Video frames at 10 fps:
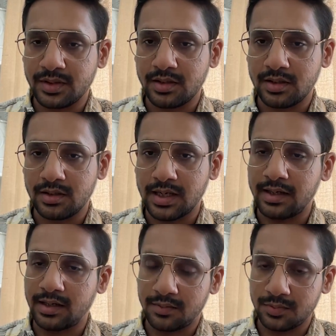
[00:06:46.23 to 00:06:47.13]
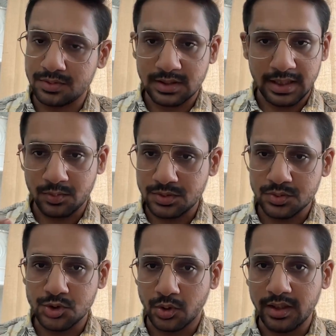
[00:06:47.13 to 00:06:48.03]
and I was to
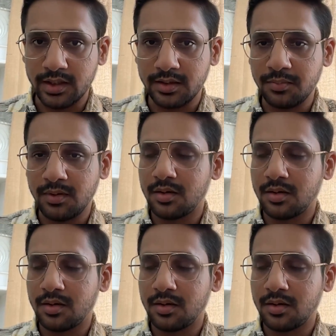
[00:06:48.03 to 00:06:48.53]
join them,